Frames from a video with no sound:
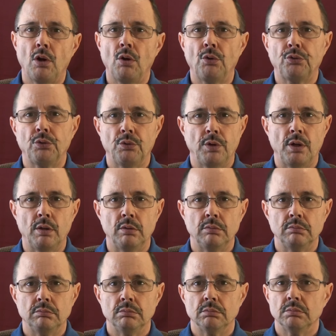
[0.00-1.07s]
also know.
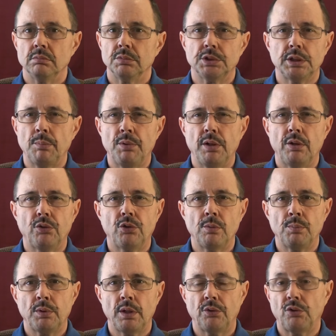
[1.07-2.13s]
Something as
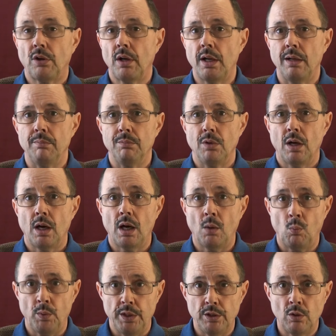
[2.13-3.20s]
simple as our name.
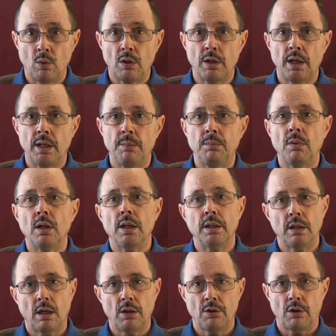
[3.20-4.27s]
We know our name and
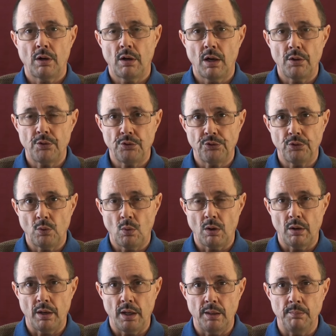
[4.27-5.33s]
others know
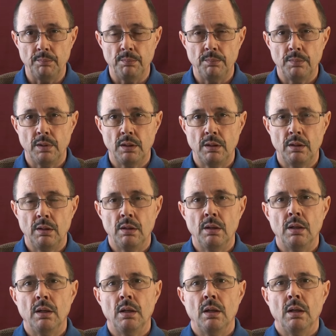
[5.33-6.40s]
our name.
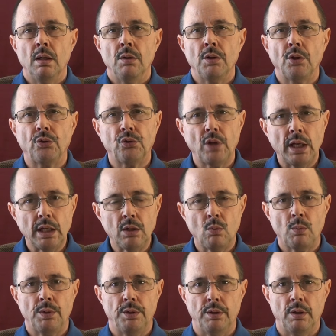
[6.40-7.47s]
The second
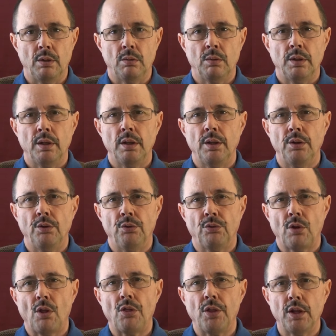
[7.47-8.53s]
window is
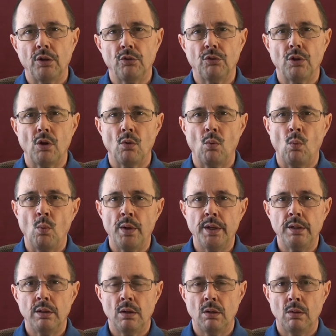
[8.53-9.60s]
things that we
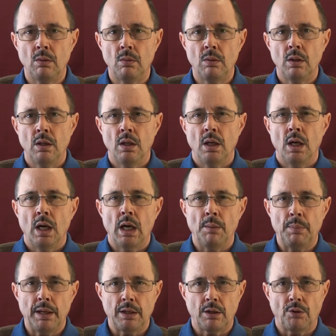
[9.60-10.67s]
know
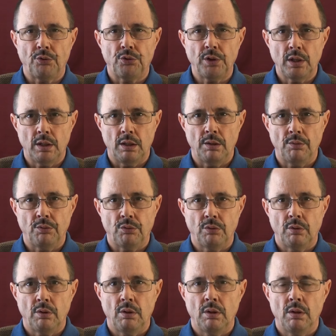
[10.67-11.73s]
about ourselves
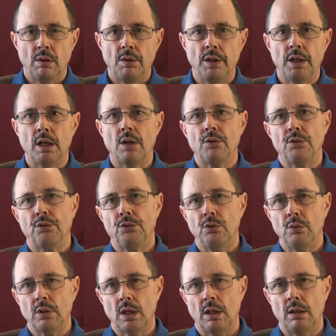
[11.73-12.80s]
that others
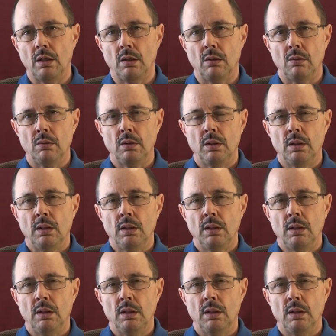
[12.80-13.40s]
do not know.